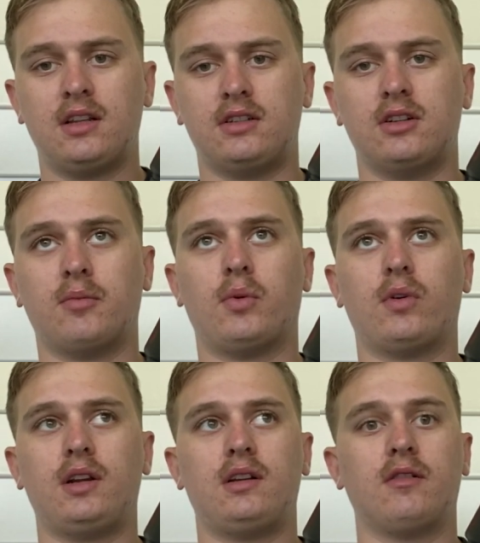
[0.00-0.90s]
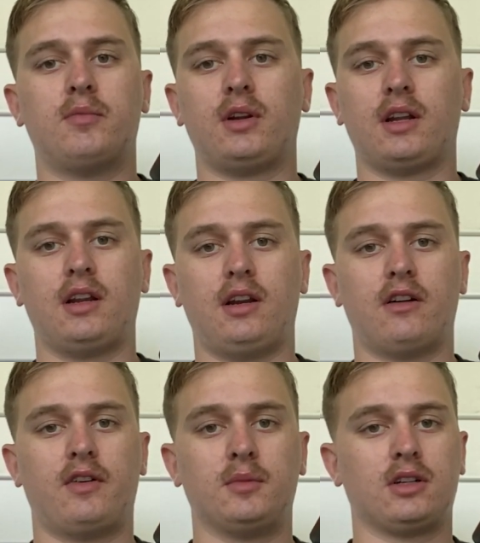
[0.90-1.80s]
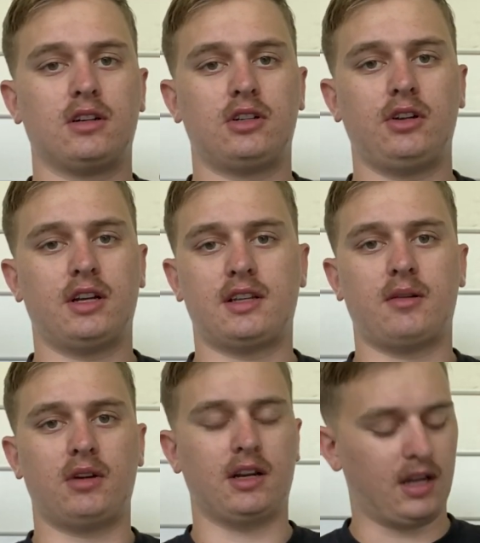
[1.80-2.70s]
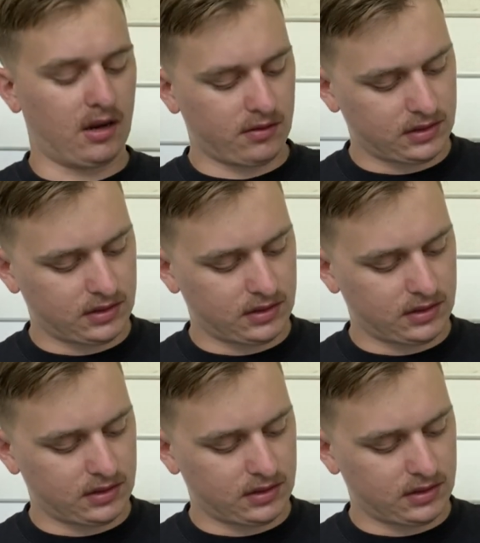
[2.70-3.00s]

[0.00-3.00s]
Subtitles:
there's no point of putting it in here if I'm just going to show you guys how to break it down.